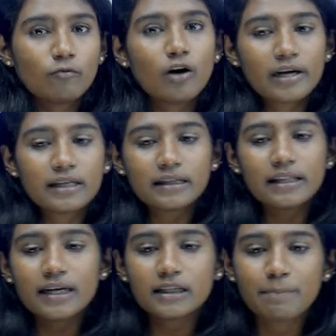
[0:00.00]
What is it
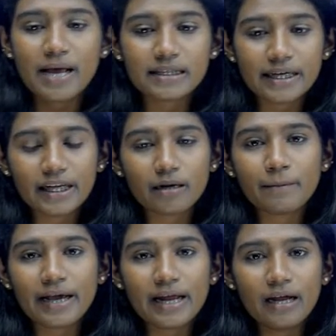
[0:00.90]
that is present in
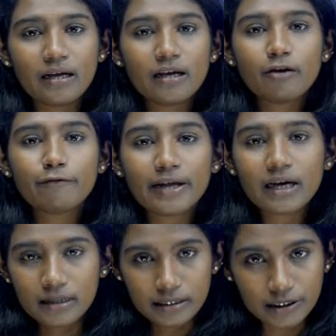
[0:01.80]
my
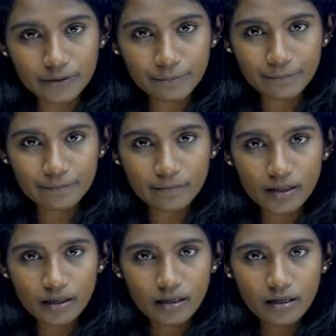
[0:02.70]
fingers?
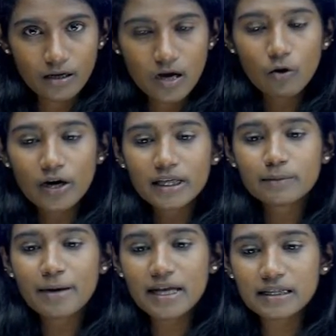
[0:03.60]
What
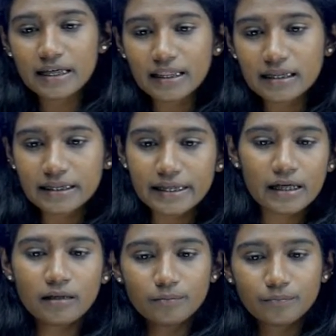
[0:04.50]
is present in the skin?